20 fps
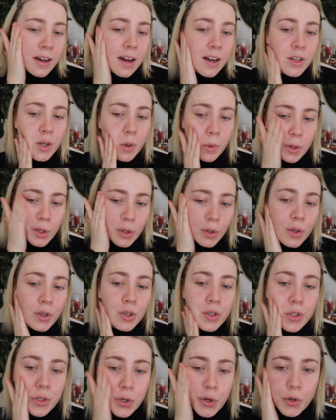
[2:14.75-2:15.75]
I don't want to
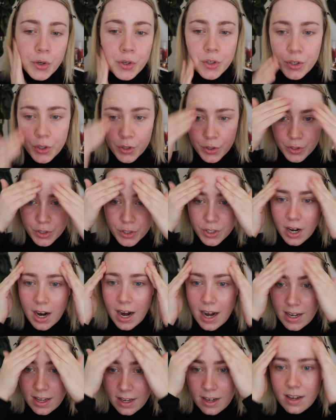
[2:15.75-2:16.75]
look too
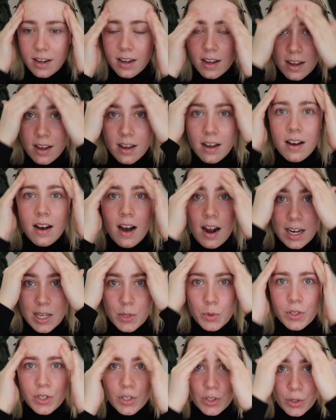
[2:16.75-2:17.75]
shiny. I just
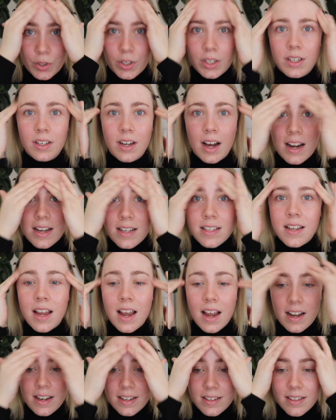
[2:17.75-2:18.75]
want it to look nice
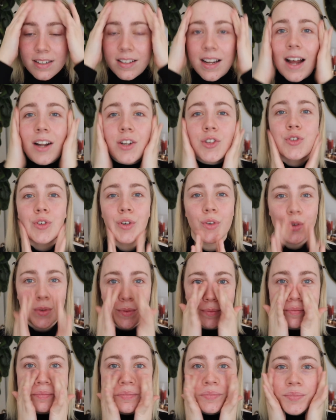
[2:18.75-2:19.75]
and natural.
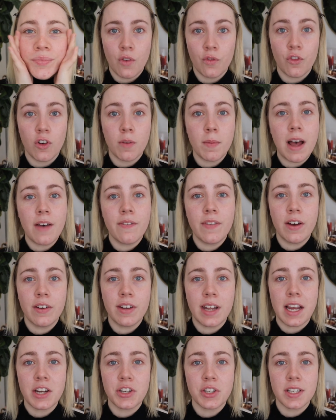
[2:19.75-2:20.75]
For my
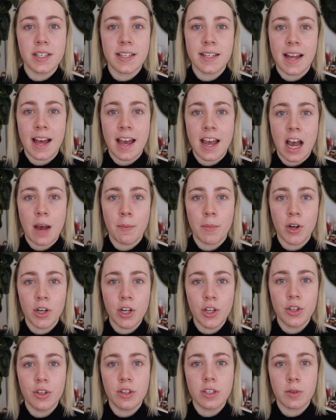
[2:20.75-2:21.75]
foundation today, I'm going
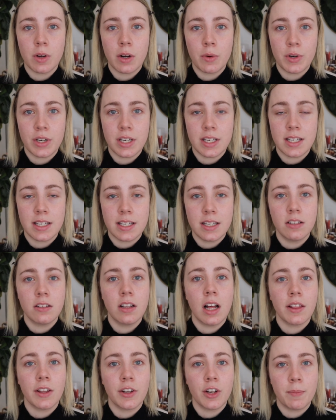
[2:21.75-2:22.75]
to use one which is
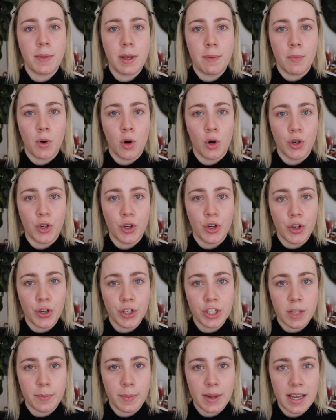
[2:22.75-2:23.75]
still a little bit more new
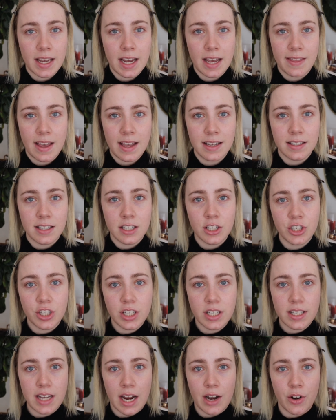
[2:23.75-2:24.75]
to me, and that is the
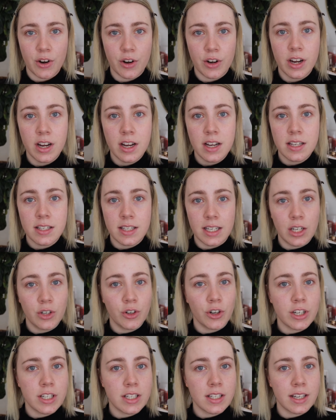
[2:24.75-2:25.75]
Shiseido
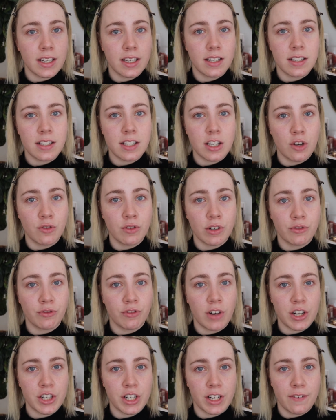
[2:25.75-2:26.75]
Syncro-Skin
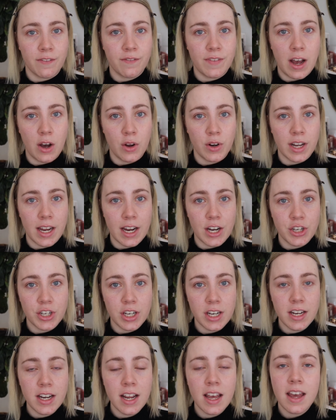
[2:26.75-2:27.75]
Self-Refreshing
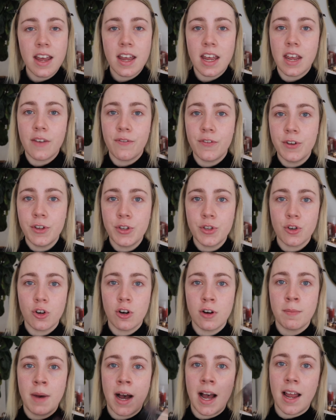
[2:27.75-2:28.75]
Foundation. If you
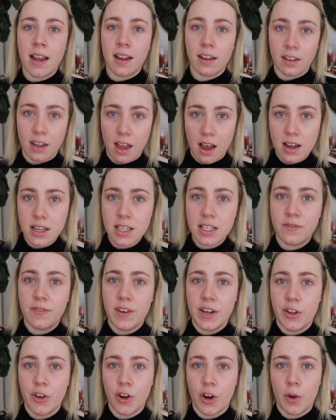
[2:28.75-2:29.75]
saw my last
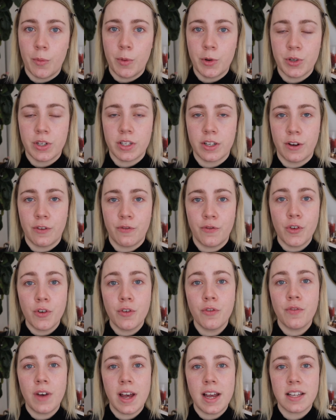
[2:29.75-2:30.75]
video, which was a full
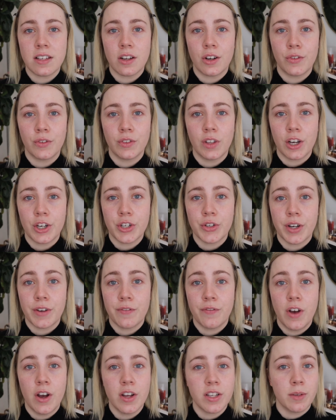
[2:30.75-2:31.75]
face of luxury
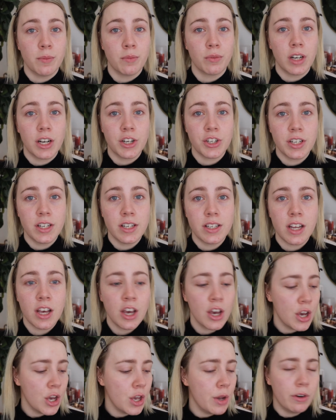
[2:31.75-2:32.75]
first impressions,
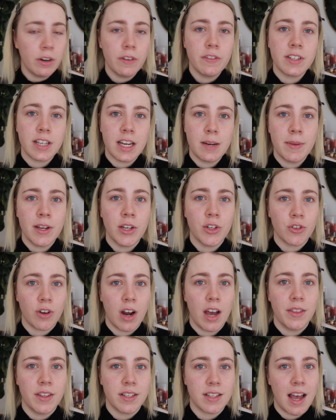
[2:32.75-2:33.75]
you would have seen me
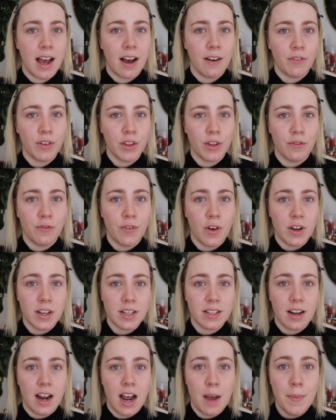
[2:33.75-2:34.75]
try this out for the
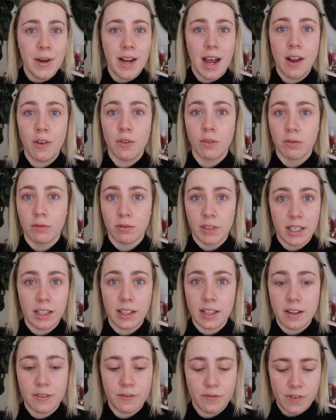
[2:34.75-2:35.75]
first time, and I
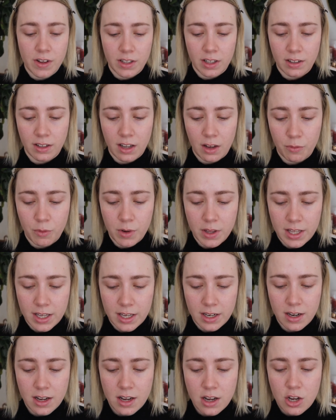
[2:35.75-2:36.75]
really fell in love with
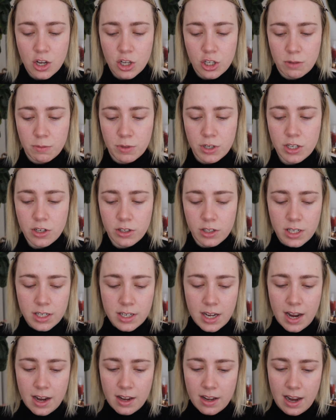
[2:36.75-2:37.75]
it. So I'm just going to
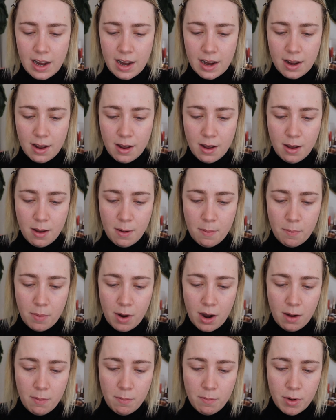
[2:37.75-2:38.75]
take a
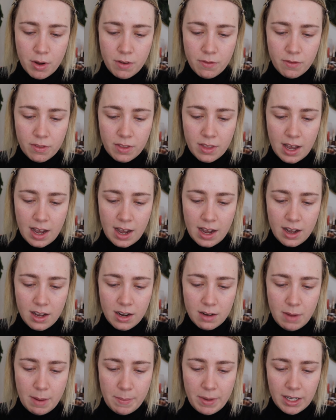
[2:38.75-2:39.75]
pump of
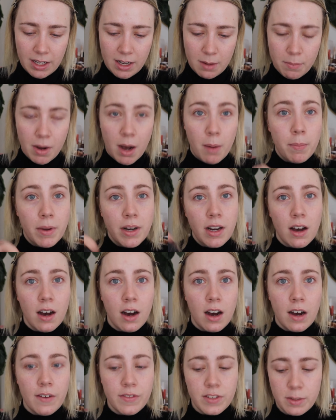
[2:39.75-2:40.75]
that, maybe like a pump and a
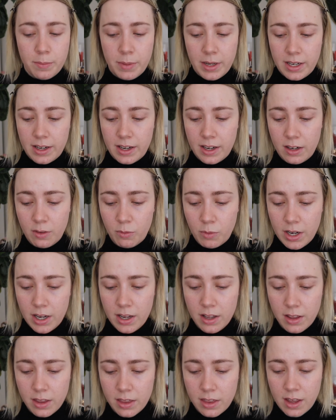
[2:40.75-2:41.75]
half to begin
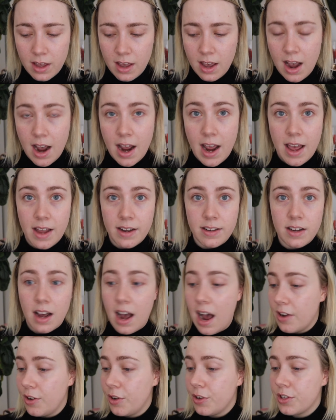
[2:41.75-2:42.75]
with, and
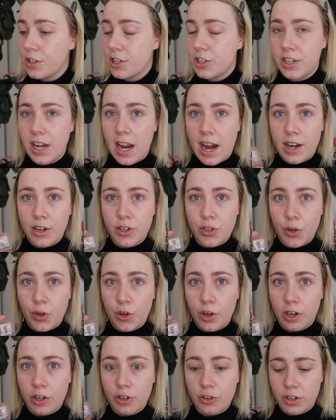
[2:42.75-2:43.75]
I use the shade
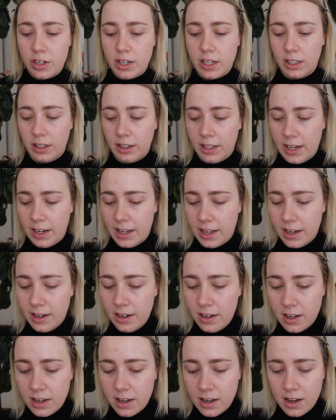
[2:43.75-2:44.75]
200
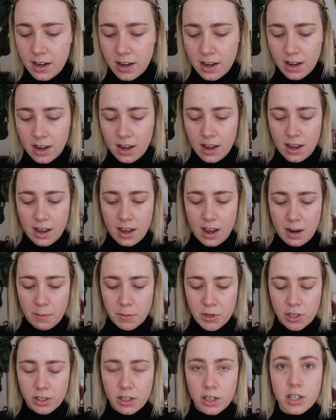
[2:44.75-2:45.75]
Linen. I'm
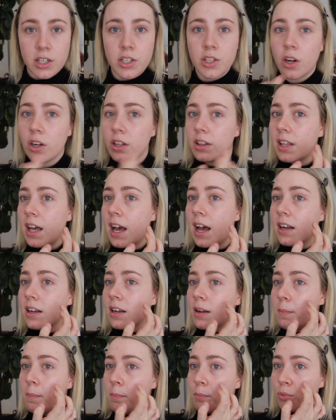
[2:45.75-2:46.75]
just going to dot
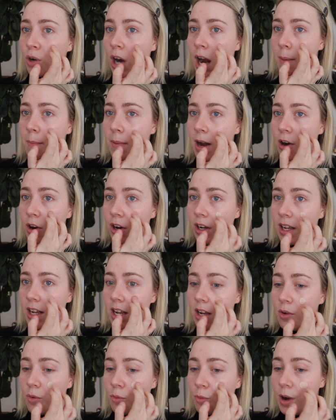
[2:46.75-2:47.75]
that
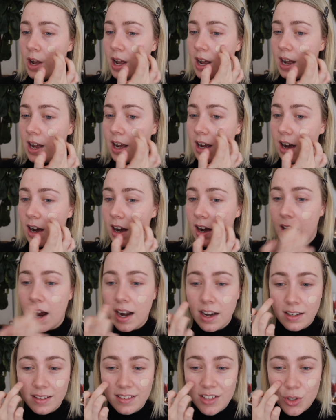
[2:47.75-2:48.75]
primarily where
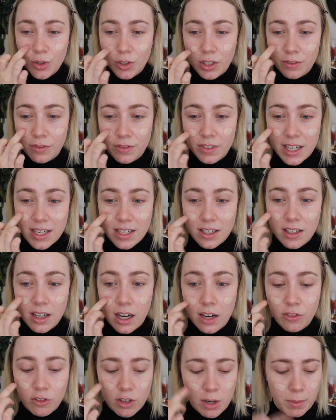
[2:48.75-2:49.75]
I sort of need to
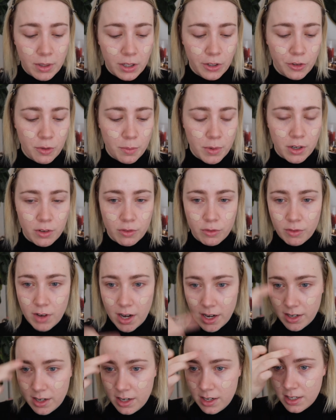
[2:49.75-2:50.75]
cover up a little bit of
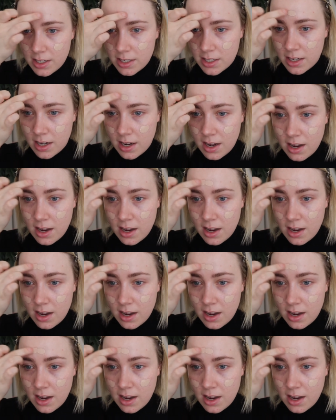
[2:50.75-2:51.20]
redness.